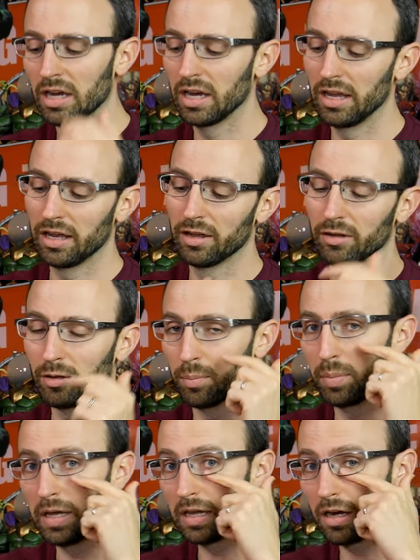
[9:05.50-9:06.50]
the
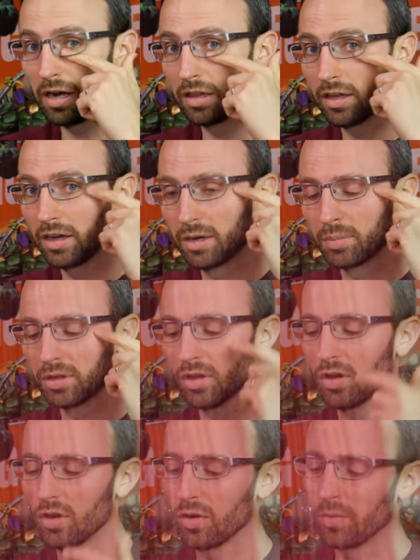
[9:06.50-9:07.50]
pink eyeliner
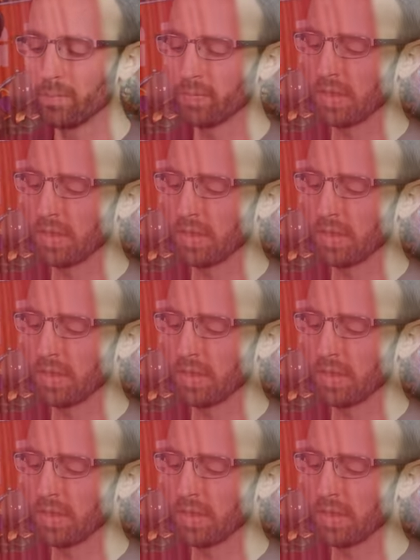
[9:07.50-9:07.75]
below.